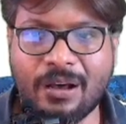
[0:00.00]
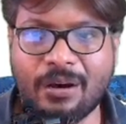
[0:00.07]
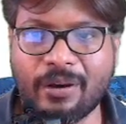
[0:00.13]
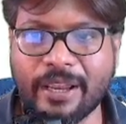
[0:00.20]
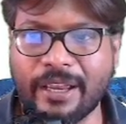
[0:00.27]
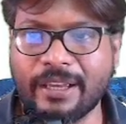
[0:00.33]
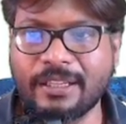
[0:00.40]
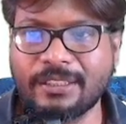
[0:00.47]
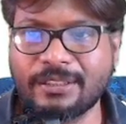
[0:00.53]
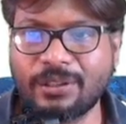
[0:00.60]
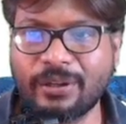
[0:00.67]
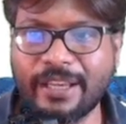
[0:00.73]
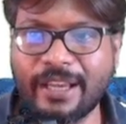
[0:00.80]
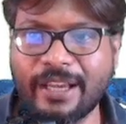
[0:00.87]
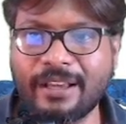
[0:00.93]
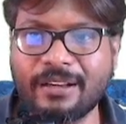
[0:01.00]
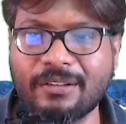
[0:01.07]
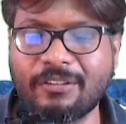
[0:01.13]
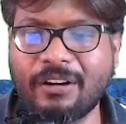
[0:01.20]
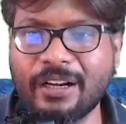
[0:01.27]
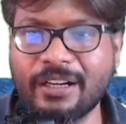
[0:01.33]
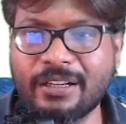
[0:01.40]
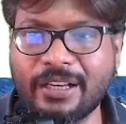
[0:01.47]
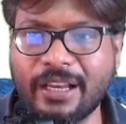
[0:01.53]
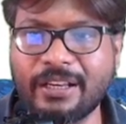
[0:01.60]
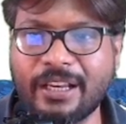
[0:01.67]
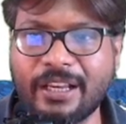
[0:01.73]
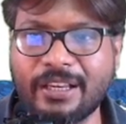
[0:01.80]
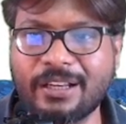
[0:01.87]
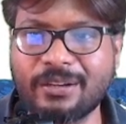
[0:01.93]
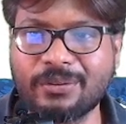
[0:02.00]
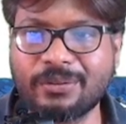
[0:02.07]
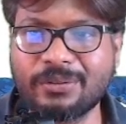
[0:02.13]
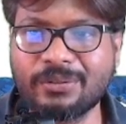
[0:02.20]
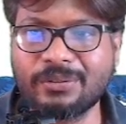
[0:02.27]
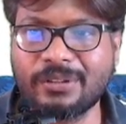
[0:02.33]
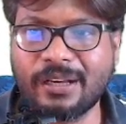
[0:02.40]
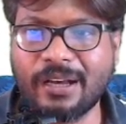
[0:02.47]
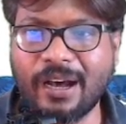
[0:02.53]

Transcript: Okay, so here what I need to do,